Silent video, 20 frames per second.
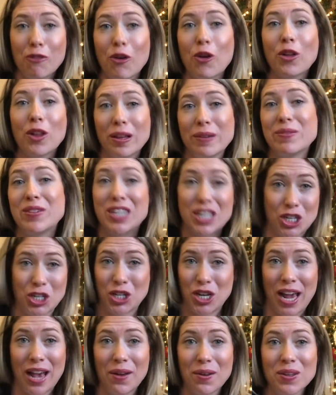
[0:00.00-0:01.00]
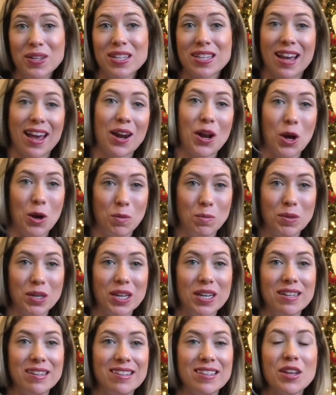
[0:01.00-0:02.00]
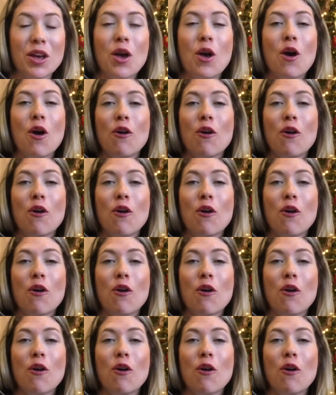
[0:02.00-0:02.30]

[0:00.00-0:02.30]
full of dish towels at HomeGoods